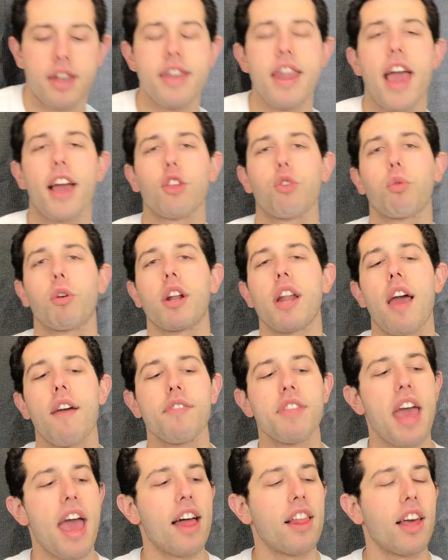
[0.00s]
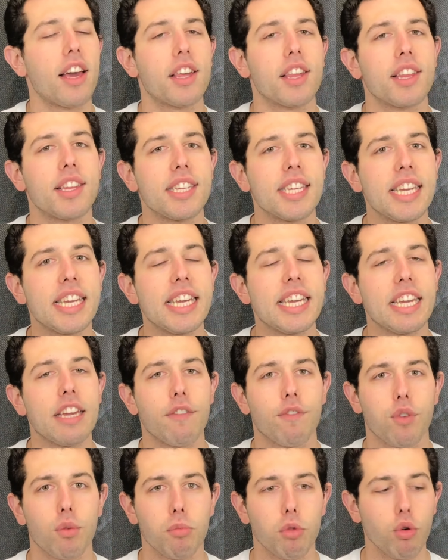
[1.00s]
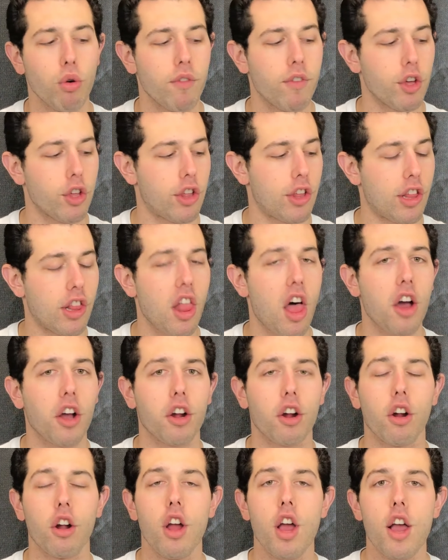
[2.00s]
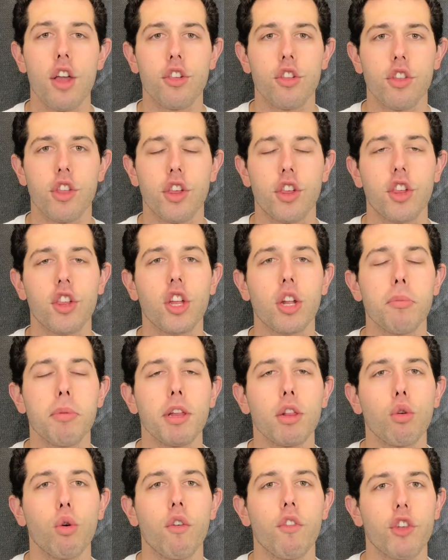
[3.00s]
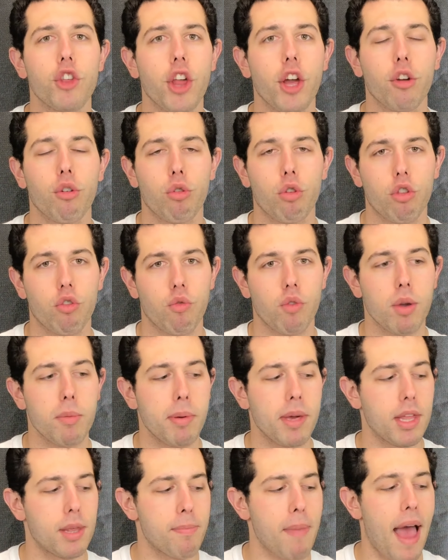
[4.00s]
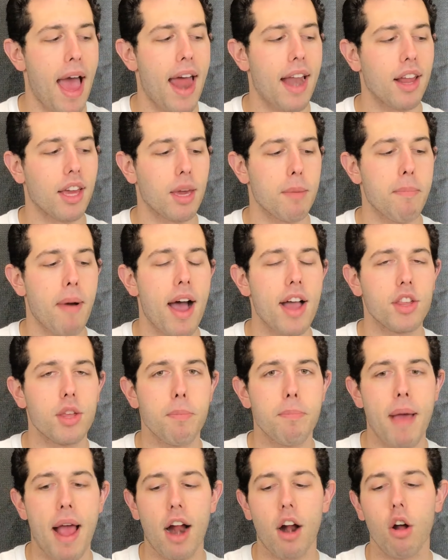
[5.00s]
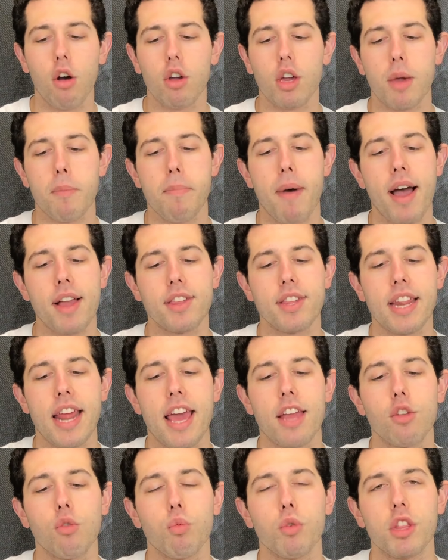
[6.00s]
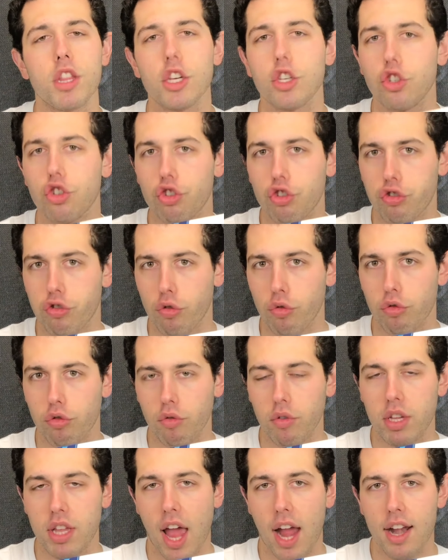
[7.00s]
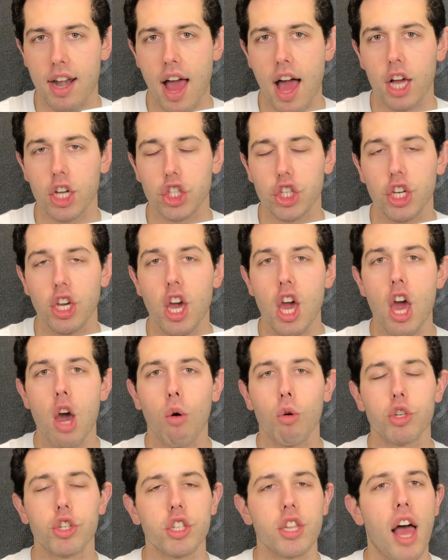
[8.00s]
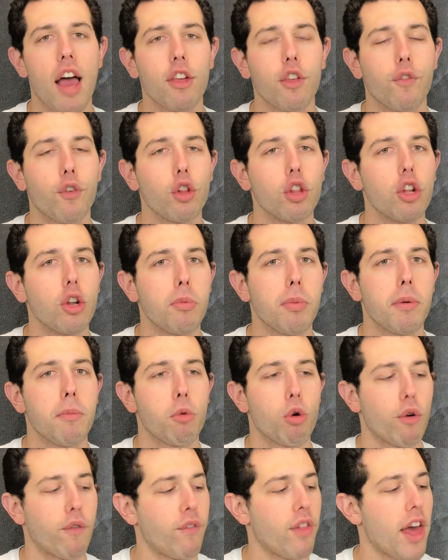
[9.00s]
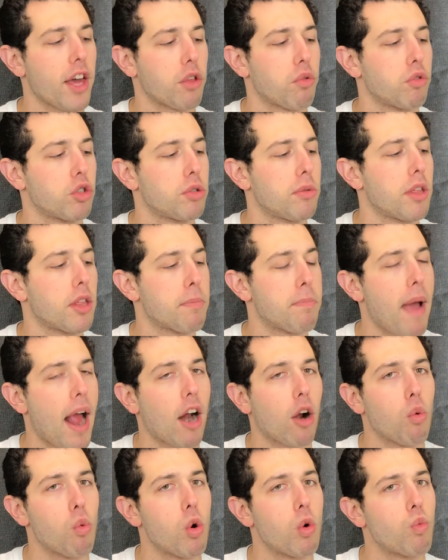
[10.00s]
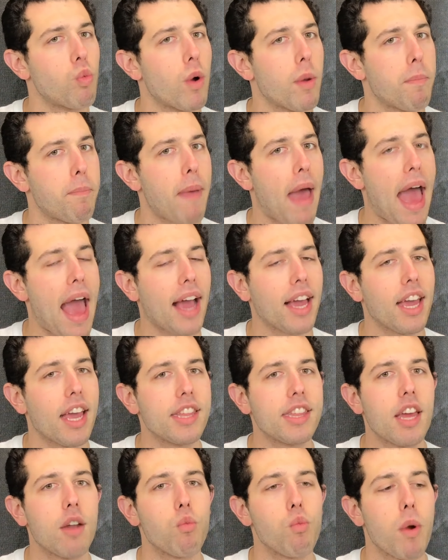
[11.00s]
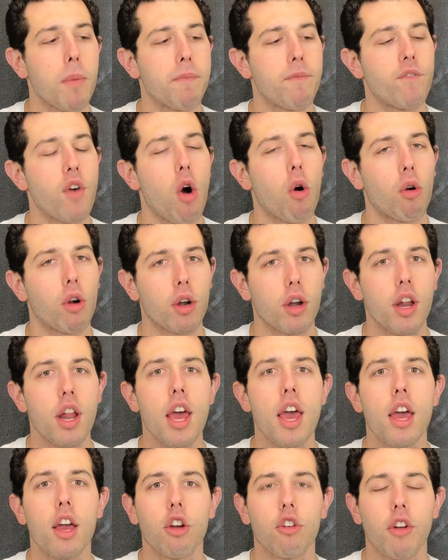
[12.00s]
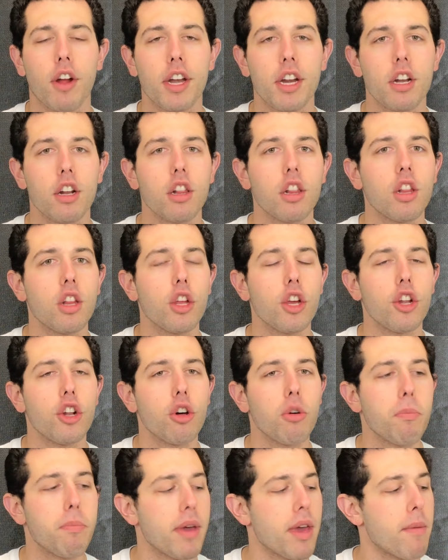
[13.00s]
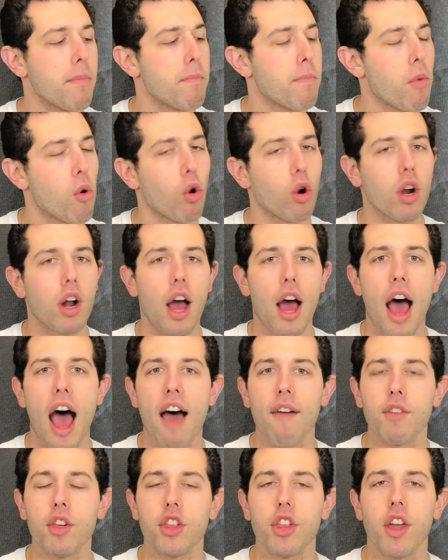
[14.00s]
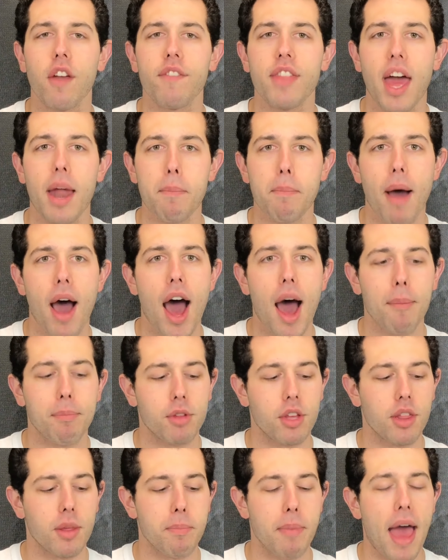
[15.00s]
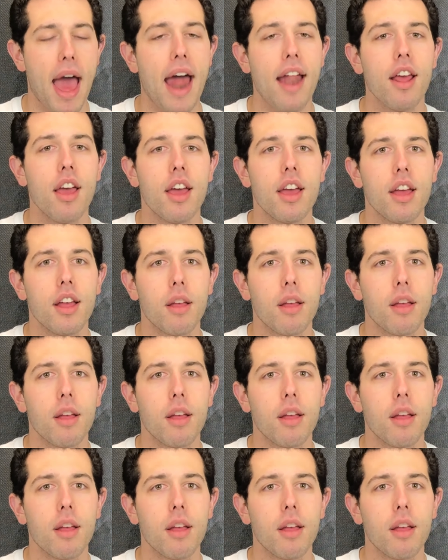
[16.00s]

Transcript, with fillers: Next, we're going to have the LXT from Louisville Slugger. So this is going to be Louisville Slugger's three-piece bat, composite barrel, composite handle with this True 3 technology, which allows for a little bit more flex, which means barrel will whip back and then whip forward, creating a little bit more, obviously, of that pop to the bat.